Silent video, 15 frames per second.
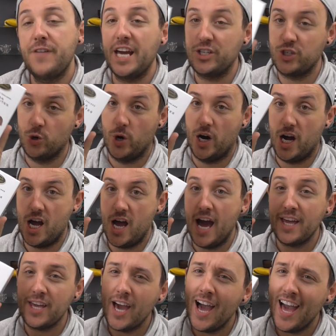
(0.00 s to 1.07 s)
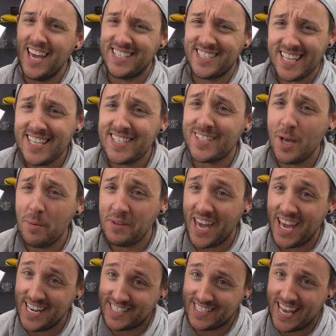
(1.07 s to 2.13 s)
feijoa. Is this some
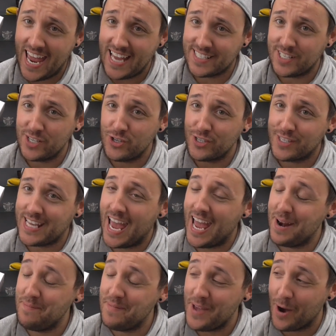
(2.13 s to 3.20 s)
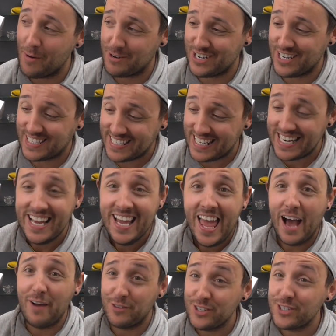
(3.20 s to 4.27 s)
kind of test that you set me up, Christine?
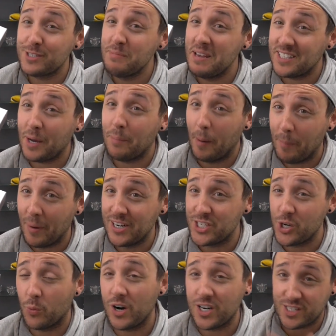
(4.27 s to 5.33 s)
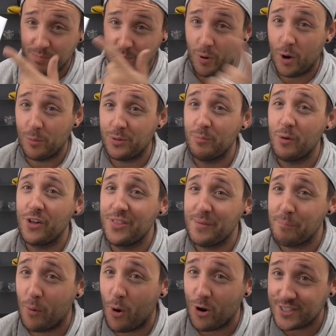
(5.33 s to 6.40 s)
Have you just made up a bunch of words and popped them on
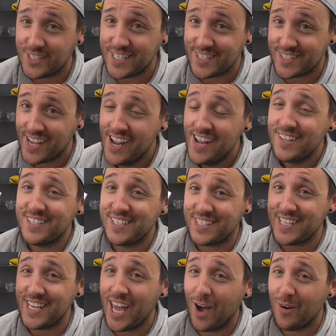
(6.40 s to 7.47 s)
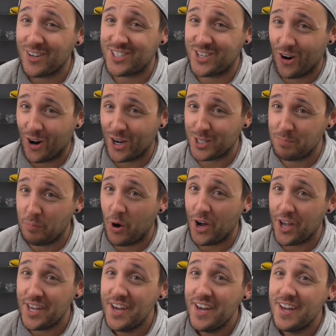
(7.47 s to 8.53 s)
the boxes to see how a Scottish
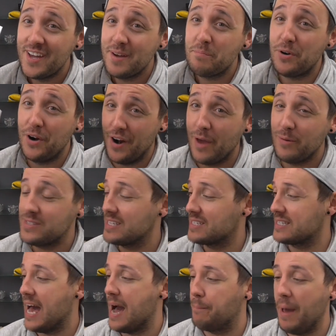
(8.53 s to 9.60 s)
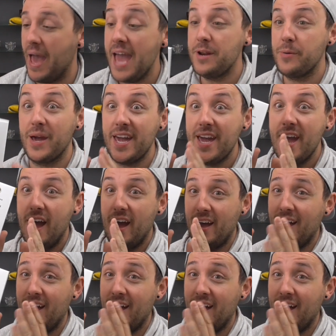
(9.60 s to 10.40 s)
boy pronounces that? But anyway,